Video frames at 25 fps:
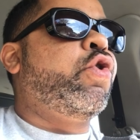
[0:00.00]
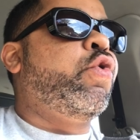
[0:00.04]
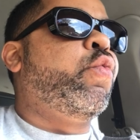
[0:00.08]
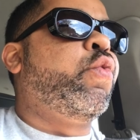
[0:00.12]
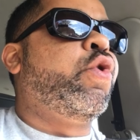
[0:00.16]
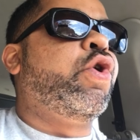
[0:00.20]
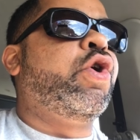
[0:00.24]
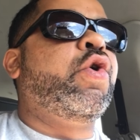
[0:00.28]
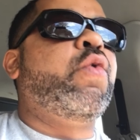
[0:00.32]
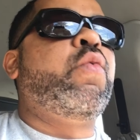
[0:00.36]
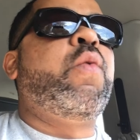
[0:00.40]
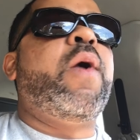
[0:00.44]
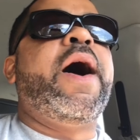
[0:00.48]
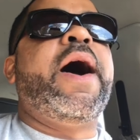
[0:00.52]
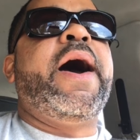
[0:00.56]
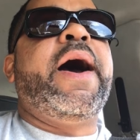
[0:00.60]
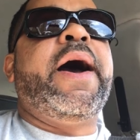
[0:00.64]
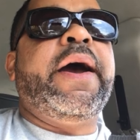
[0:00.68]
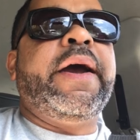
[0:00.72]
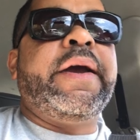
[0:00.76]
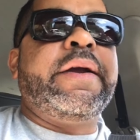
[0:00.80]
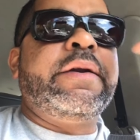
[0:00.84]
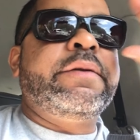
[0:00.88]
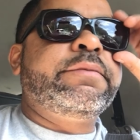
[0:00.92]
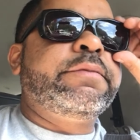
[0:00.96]

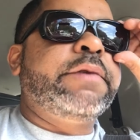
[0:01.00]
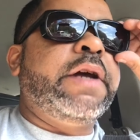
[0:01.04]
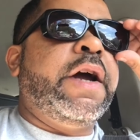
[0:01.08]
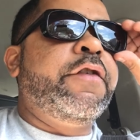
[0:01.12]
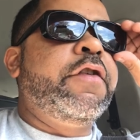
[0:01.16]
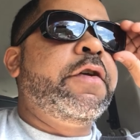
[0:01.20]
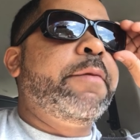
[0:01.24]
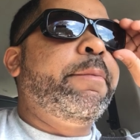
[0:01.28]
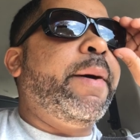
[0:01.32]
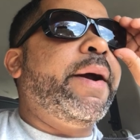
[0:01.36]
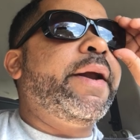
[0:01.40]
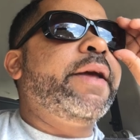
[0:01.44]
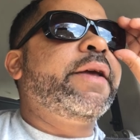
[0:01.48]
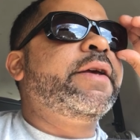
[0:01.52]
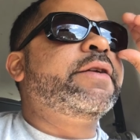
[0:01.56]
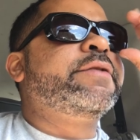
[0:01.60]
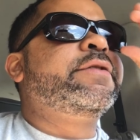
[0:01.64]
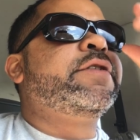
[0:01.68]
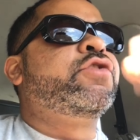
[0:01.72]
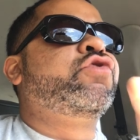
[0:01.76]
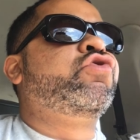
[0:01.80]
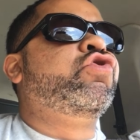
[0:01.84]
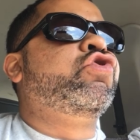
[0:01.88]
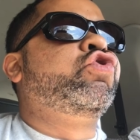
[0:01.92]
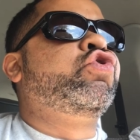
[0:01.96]
worldwide. Everybody
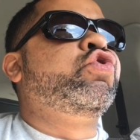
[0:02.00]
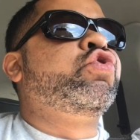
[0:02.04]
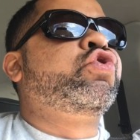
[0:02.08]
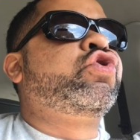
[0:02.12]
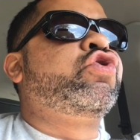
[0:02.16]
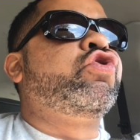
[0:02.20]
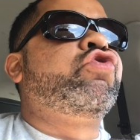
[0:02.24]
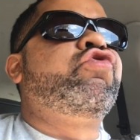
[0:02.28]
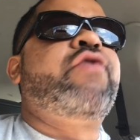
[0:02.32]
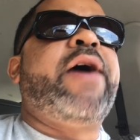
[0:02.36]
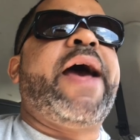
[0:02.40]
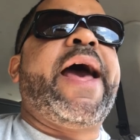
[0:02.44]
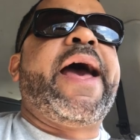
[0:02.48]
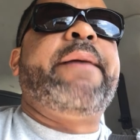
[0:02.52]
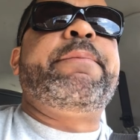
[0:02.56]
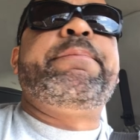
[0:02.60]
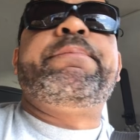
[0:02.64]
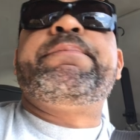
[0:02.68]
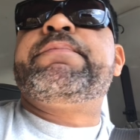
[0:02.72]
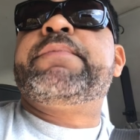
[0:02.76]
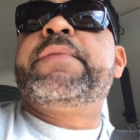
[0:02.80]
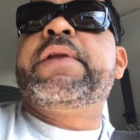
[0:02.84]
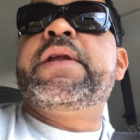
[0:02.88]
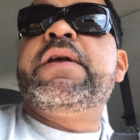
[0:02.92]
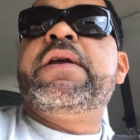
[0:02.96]
gets introduced to rap
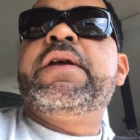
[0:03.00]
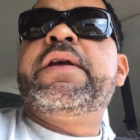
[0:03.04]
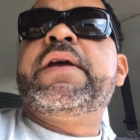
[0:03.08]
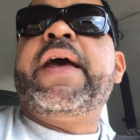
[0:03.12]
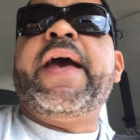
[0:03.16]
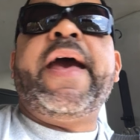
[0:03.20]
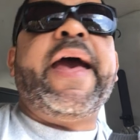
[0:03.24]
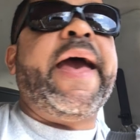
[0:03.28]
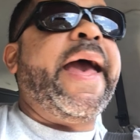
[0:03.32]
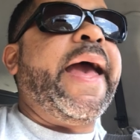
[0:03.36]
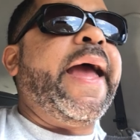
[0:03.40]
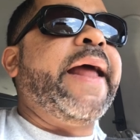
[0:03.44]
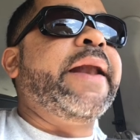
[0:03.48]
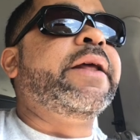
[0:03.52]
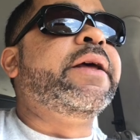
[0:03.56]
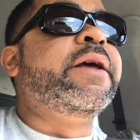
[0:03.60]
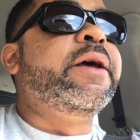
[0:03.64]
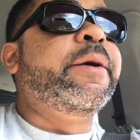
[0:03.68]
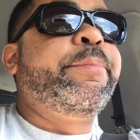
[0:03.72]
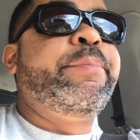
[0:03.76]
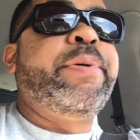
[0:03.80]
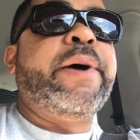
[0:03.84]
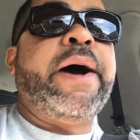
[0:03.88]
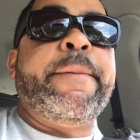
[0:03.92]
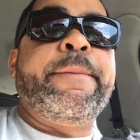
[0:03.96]
and
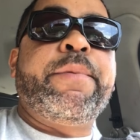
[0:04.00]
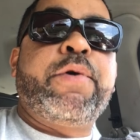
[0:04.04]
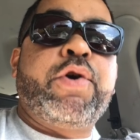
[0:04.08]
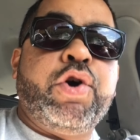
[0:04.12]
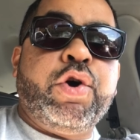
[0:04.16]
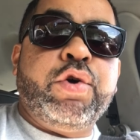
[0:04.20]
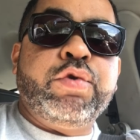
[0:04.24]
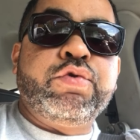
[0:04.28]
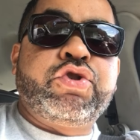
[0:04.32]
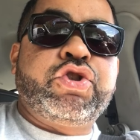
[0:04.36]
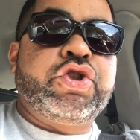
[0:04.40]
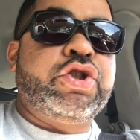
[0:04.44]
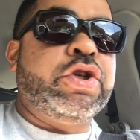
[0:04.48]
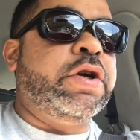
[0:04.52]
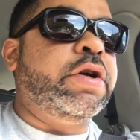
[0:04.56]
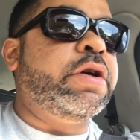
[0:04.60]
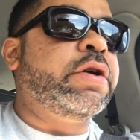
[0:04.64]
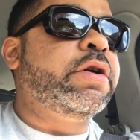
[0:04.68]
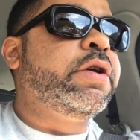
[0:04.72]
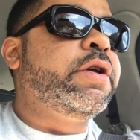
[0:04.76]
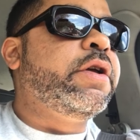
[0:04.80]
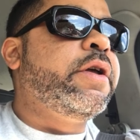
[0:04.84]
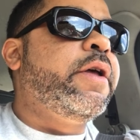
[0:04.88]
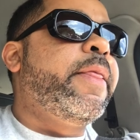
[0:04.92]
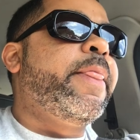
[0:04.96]
hip-hop culture.
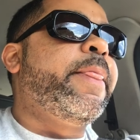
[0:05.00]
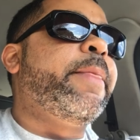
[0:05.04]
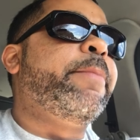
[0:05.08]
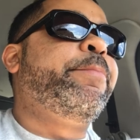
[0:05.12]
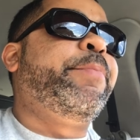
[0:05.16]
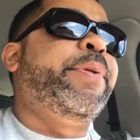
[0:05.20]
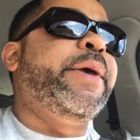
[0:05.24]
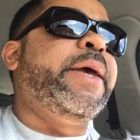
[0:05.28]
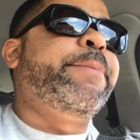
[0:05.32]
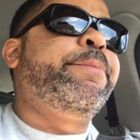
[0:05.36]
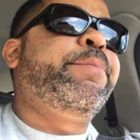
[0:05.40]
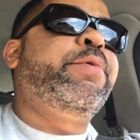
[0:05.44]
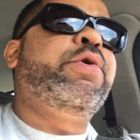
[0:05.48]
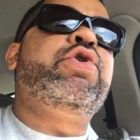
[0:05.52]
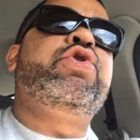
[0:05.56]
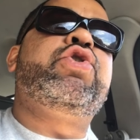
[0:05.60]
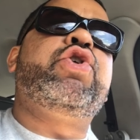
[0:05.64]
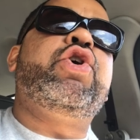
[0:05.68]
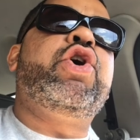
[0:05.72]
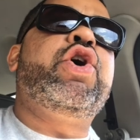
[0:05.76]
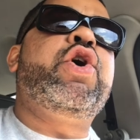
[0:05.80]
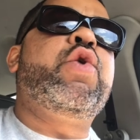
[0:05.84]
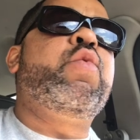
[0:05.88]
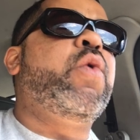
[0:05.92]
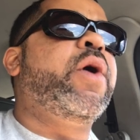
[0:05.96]
People
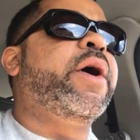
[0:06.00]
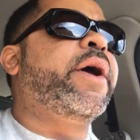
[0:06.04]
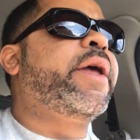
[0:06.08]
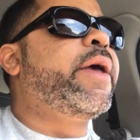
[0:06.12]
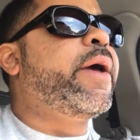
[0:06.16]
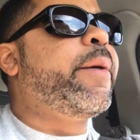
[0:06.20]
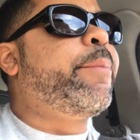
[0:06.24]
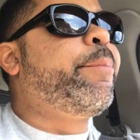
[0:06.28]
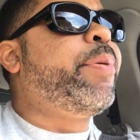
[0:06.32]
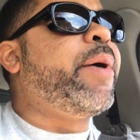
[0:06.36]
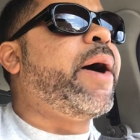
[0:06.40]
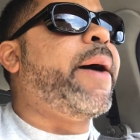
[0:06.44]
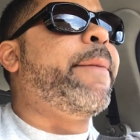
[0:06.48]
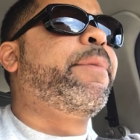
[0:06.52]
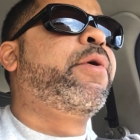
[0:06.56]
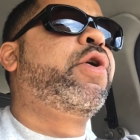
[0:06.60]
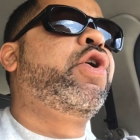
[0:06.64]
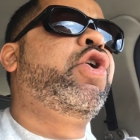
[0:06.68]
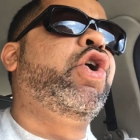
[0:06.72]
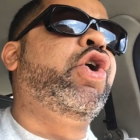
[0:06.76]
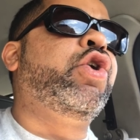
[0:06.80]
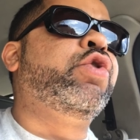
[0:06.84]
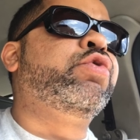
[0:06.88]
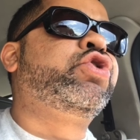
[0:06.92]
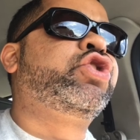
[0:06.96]
learn what hip-hop
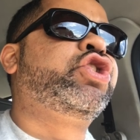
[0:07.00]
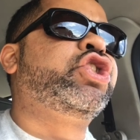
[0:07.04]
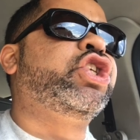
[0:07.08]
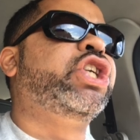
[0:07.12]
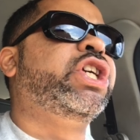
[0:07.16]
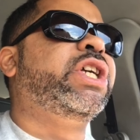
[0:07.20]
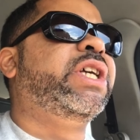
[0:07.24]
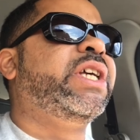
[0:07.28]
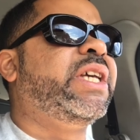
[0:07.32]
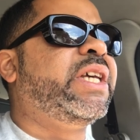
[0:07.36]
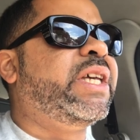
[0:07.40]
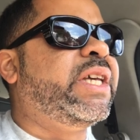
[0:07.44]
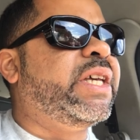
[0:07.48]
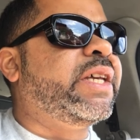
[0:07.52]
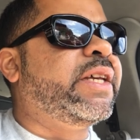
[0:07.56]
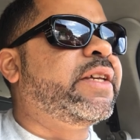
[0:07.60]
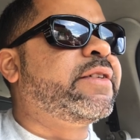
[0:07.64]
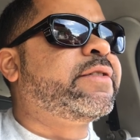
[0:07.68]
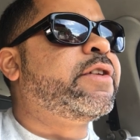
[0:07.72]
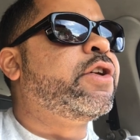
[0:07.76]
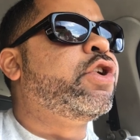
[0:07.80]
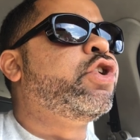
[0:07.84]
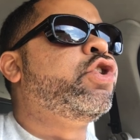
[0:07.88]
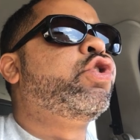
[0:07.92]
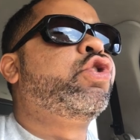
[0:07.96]
culture
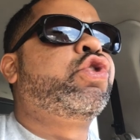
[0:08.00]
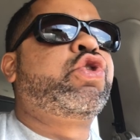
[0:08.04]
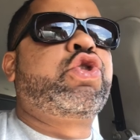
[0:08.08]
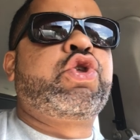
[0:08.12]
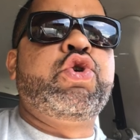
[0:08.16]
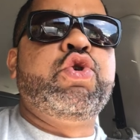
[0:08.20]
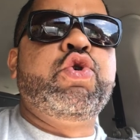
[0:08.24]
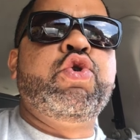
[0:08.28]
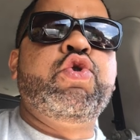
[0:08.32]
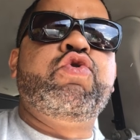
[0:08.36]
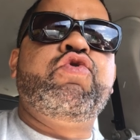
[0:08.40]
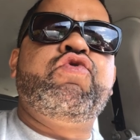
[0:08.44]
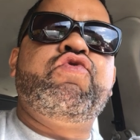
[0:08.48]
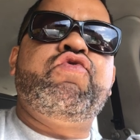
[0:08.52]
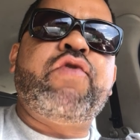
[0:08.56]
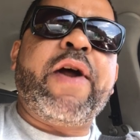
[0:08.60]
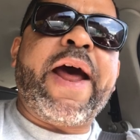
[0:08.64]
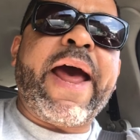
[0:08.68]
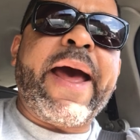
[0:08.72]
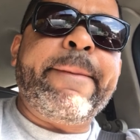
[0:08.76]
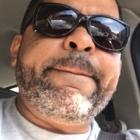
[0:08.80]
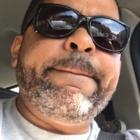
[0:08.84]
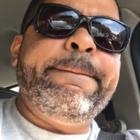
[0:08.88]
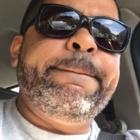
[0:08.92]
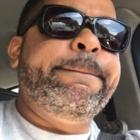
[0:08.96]
is through
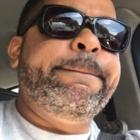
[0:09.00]
rap